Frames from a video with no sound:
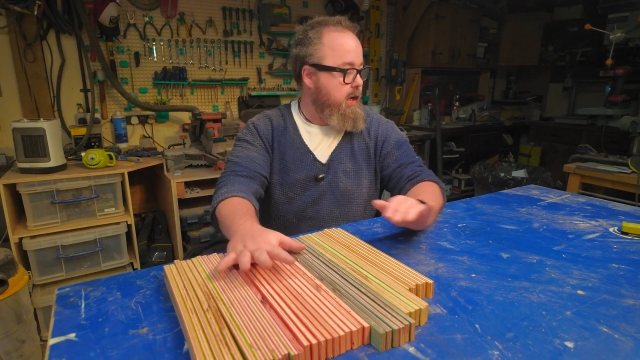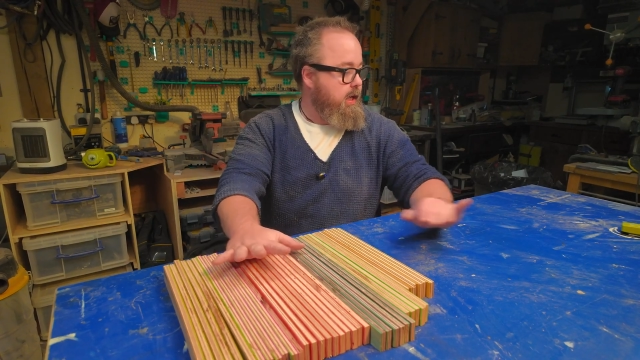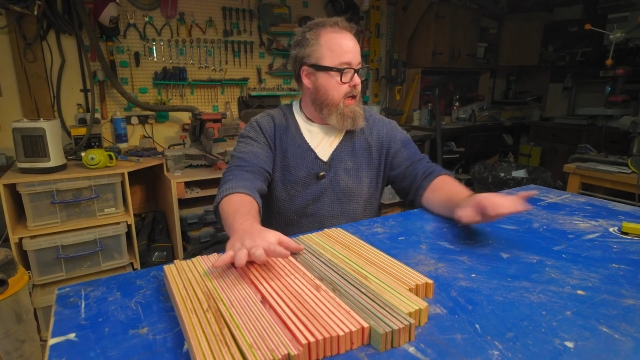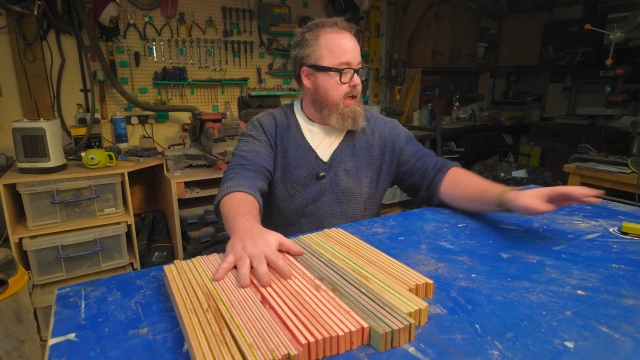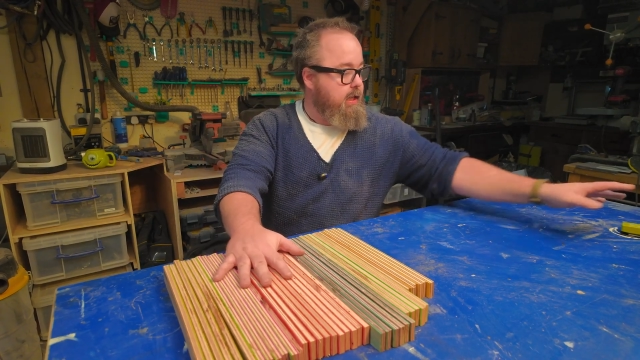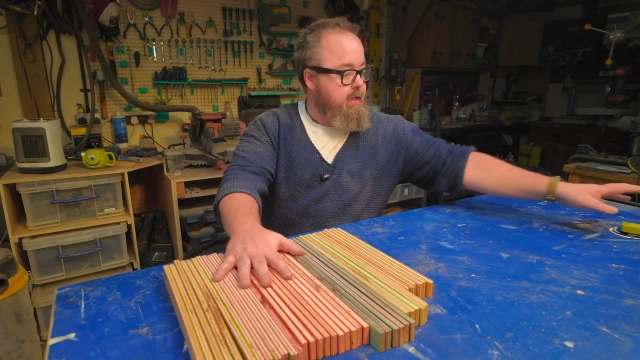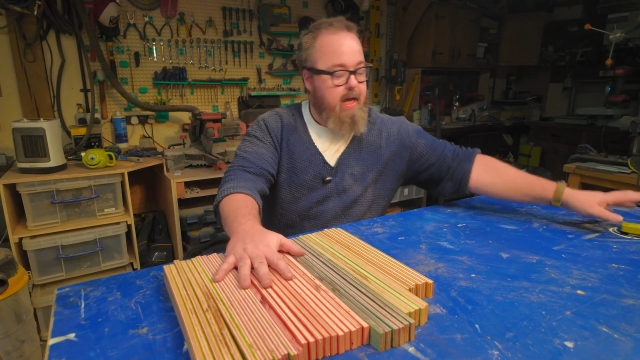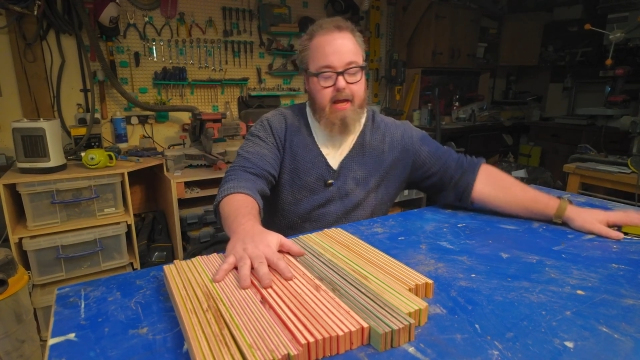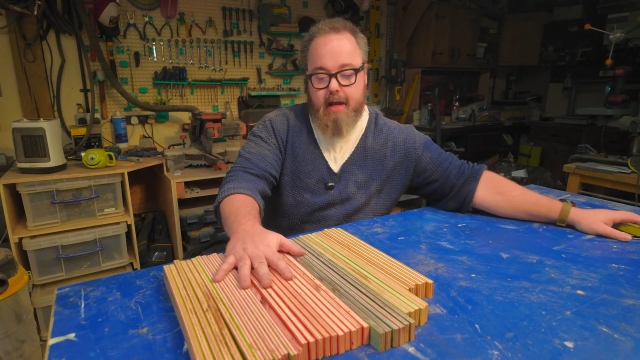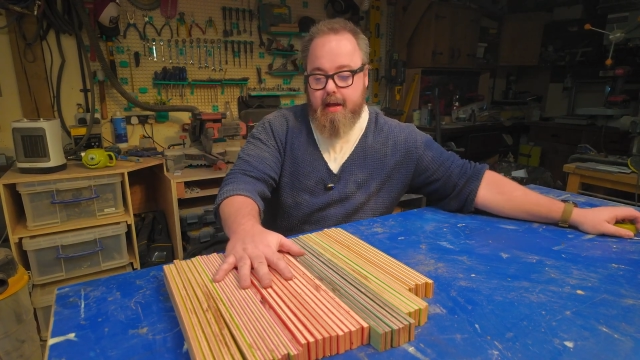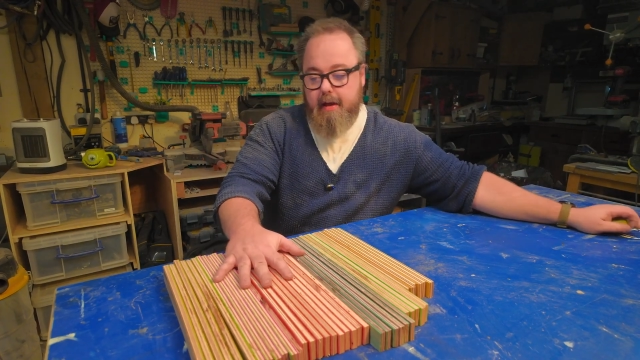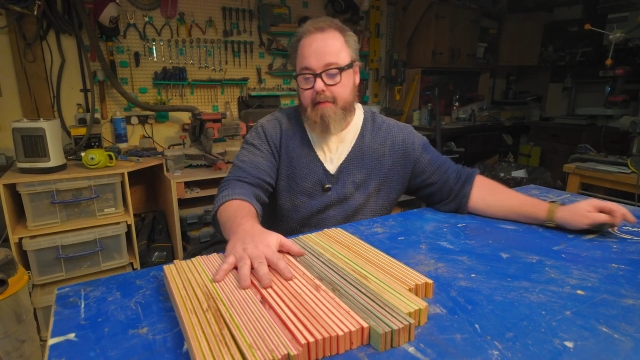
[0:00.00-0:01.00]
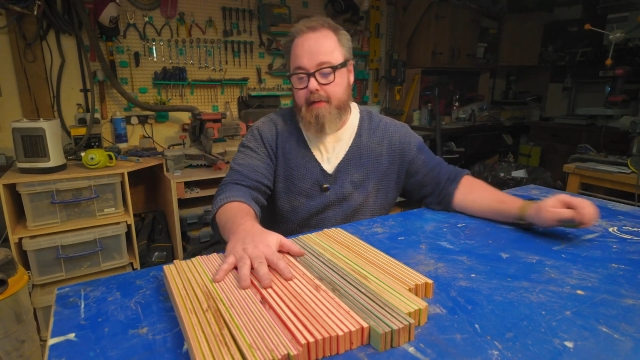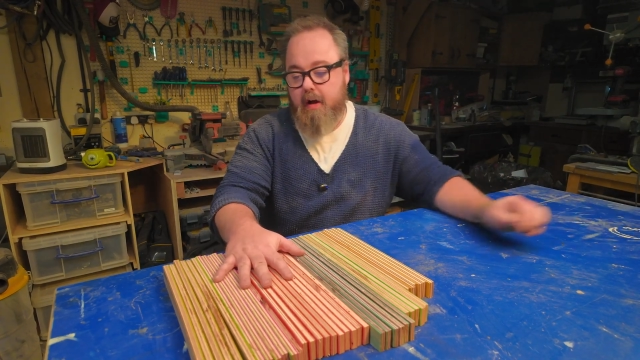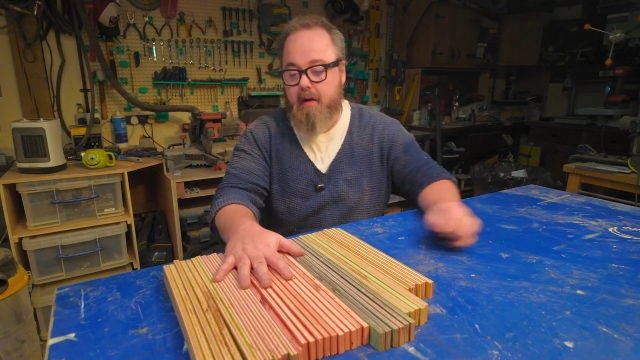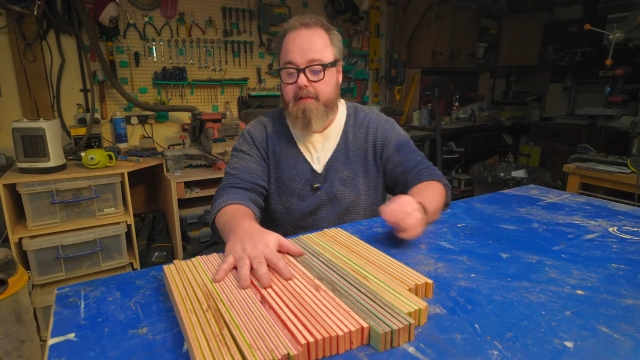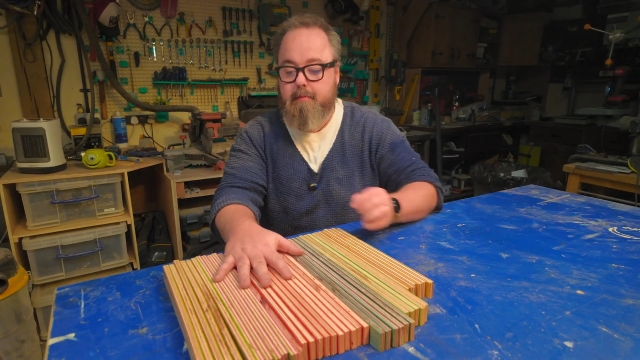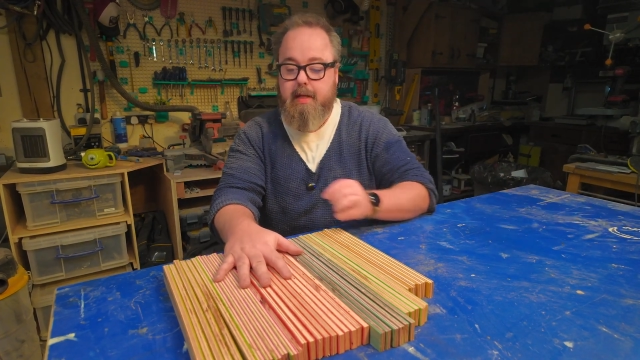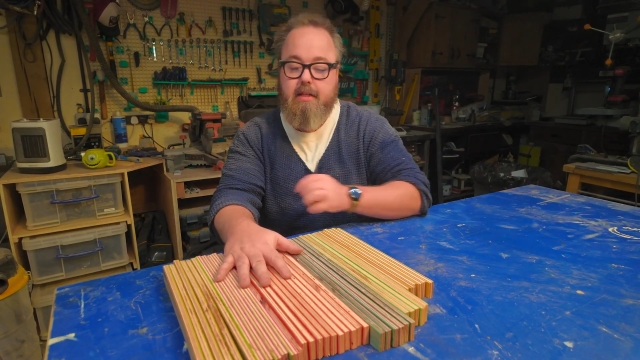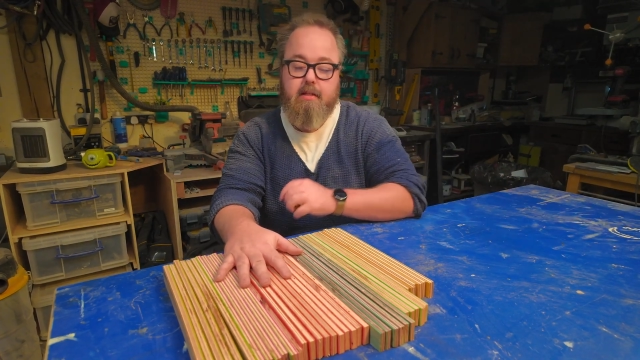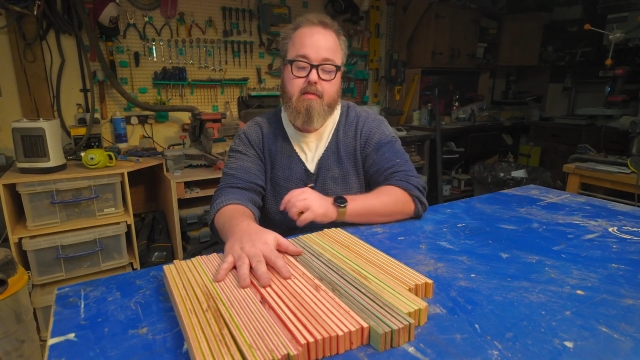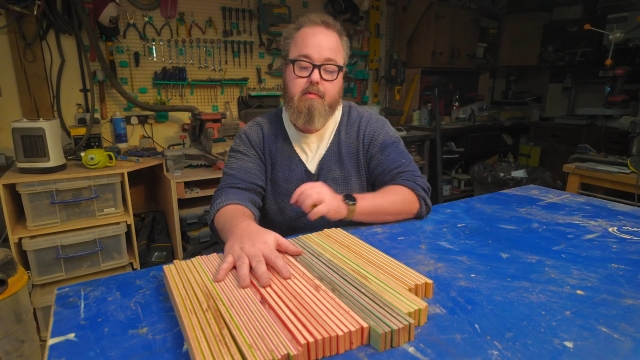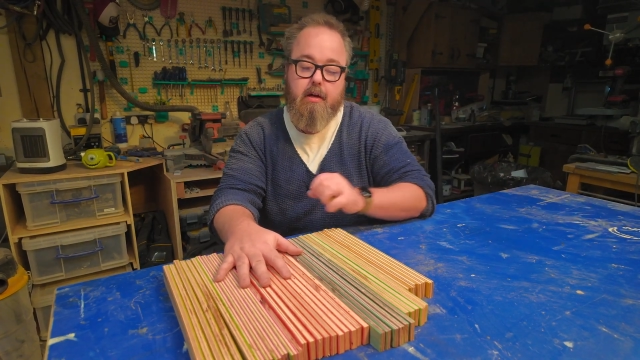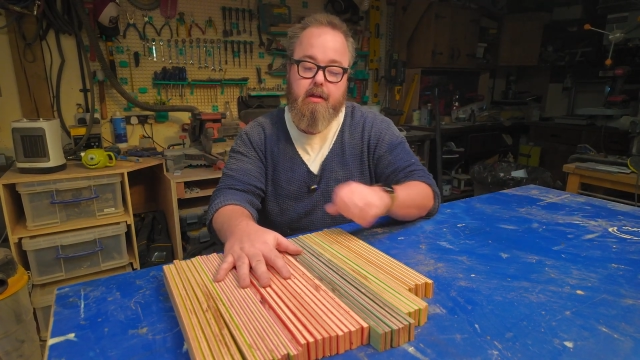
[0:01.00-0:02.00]
need to have half a
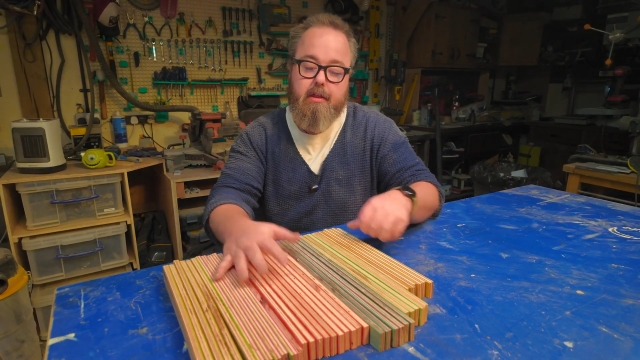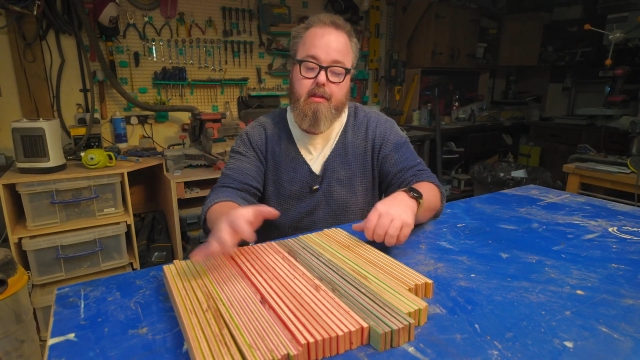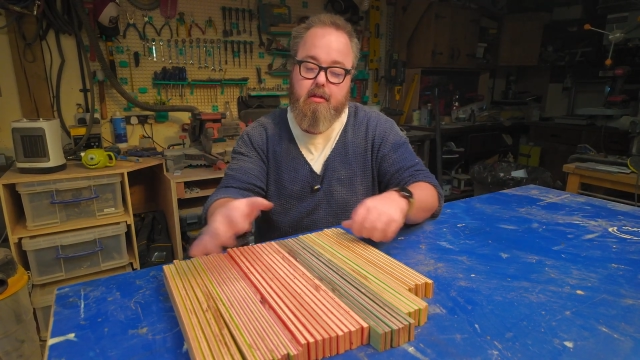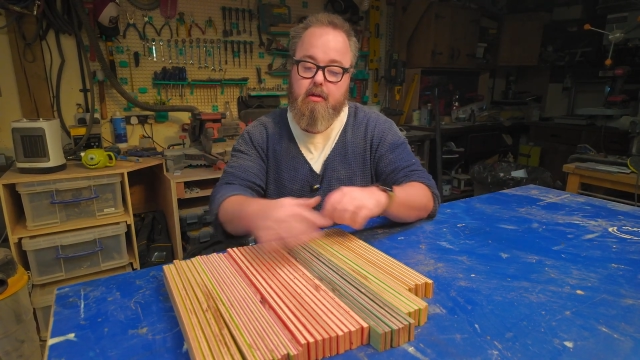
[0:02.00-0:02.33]
meter's worth